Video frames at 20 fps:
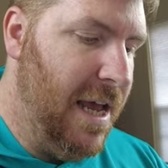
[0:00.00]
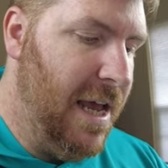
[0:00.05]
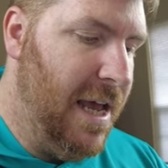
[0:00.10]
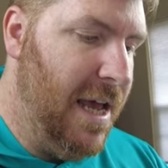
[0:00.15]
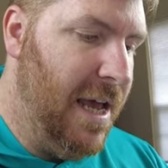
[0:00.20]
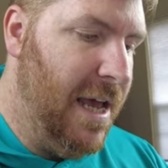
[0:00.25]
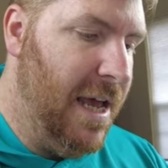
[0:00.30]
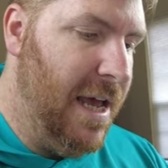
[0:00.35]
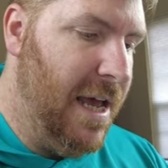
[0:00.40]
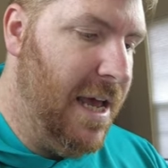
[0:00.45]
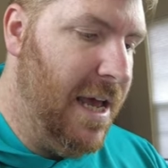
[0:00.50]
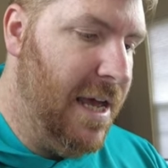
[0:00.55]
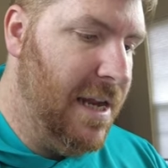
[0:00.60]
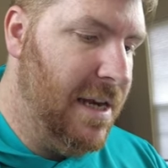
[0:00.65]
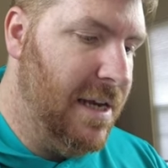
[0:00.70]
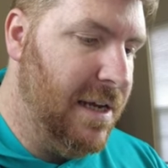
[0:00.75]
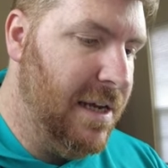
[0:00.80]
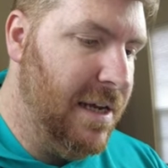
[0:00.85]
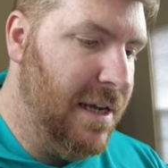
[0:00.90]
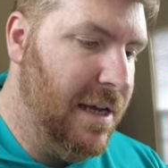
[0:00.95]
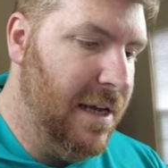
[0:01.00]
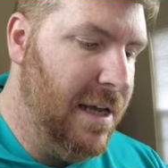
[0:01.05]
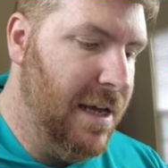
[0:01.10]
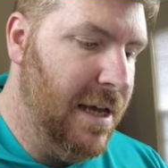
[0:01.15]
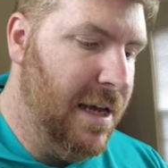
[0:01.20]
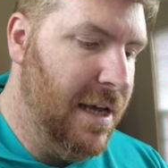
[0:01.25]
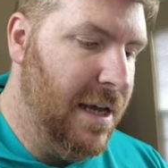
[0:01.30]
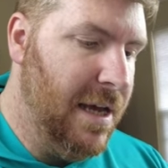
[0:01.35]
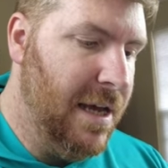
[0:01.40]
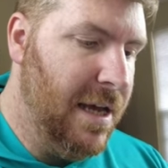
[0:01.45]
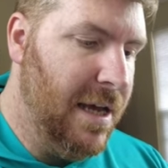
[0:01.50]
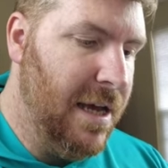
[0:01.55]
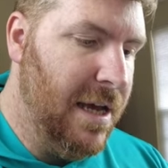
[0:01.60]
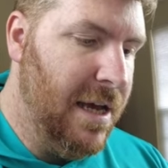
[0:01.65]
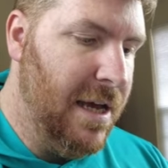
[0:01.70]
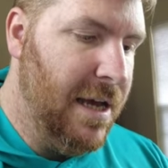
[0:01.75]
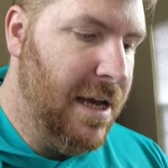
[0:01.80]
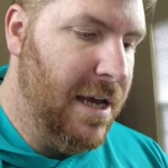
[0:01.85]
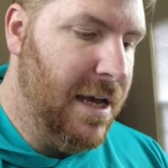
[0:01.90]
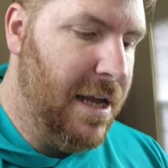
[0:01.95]
and
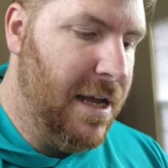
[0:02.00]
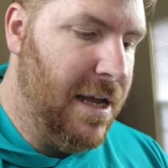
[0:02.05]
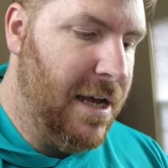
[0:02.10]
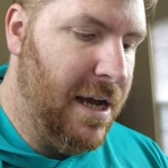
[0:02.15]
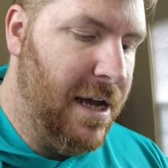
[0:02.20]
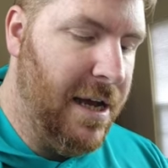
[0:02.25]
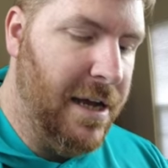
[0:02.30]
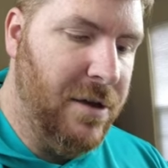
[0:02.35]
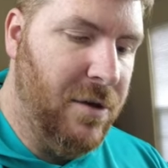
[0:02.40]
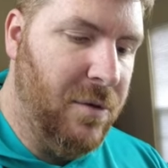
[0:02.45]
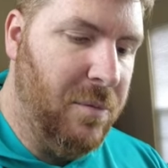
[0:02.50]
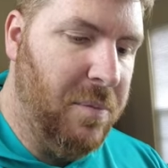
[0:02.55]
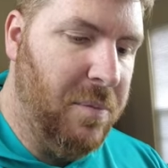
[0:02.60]
Kyle